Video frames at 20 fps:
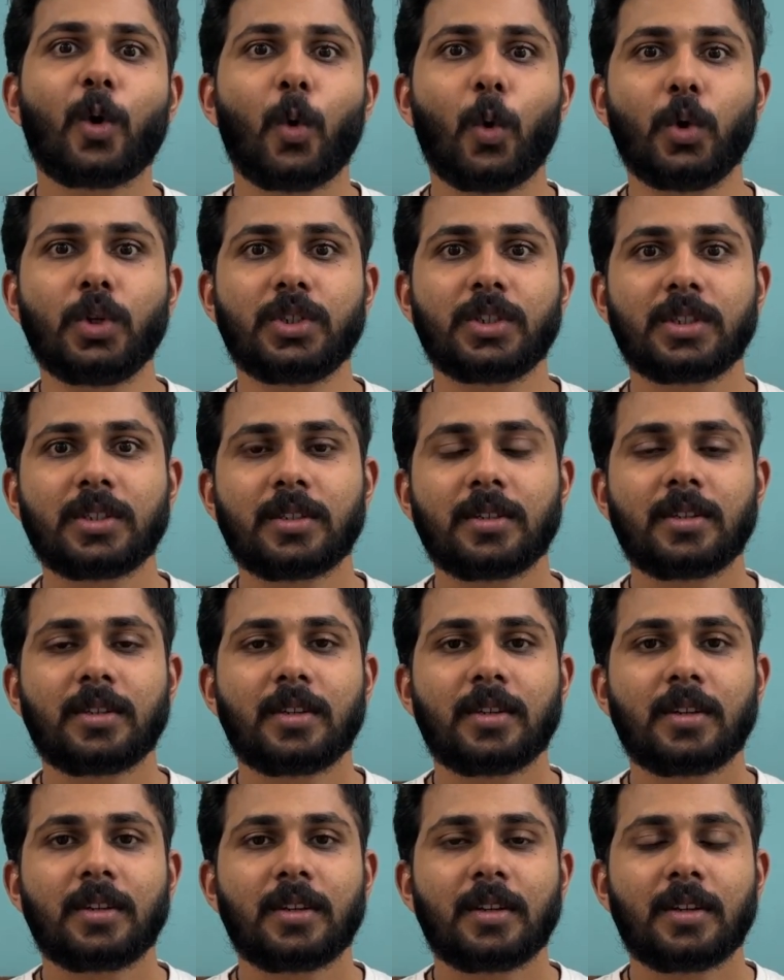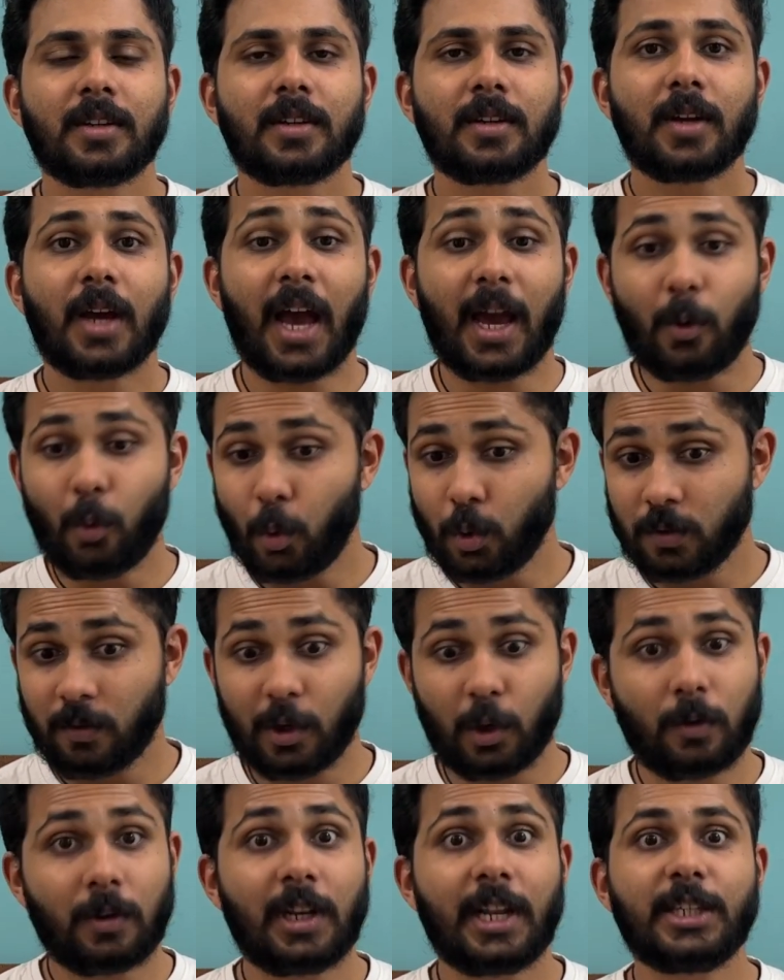coach and who's
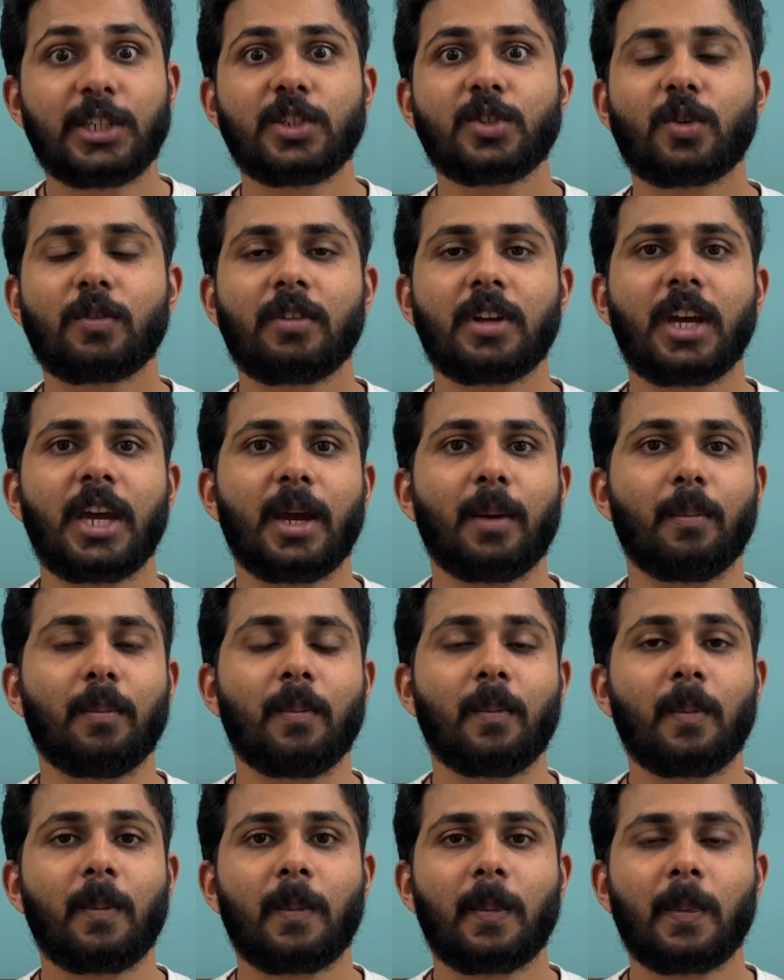one of the legends of the game?